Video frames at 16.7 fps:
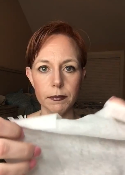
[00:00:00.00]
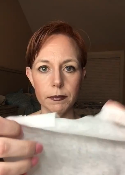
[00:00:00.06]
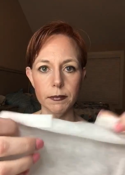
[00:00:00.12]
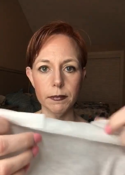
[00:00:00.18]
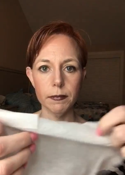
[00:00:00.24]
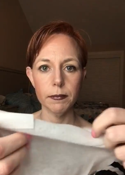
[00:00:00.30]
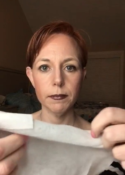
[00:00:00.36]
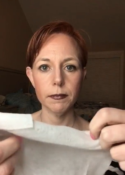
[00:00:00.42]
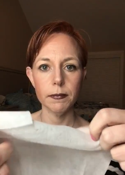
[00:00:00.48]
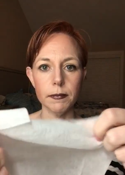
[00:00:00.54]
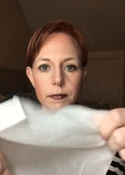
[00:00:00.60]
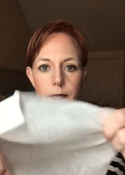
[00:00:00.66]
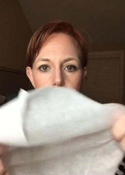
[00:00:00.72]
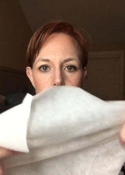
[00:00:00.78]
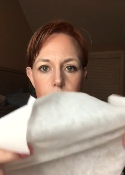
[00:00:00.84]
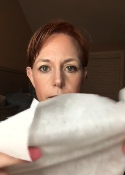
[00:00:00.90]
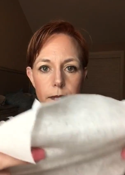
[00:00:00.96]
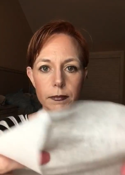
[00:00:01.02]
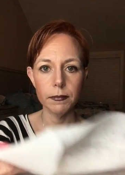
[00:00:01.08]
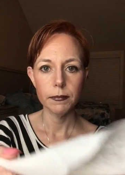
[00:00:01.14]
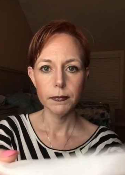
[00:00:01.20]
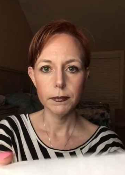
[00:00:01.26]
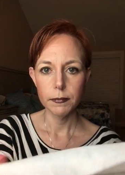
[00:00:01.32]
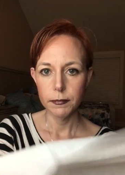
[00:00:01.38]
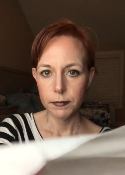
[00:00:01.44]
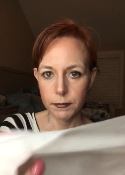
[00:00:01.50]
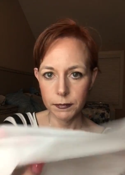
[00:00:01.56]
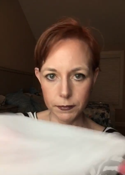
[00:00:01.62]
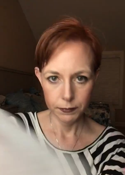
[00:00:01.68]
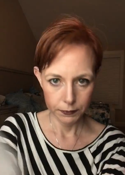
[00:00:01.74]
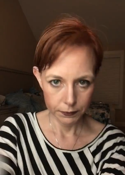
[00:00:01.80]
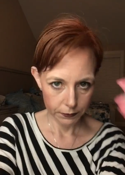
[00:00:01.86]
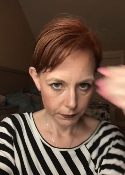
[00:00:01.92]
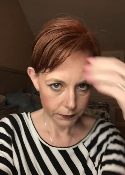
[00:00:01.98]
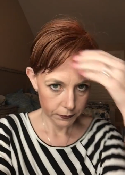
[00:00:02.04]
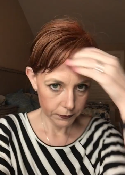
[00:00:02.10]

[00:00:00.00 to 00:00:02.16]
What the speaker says: [no speech]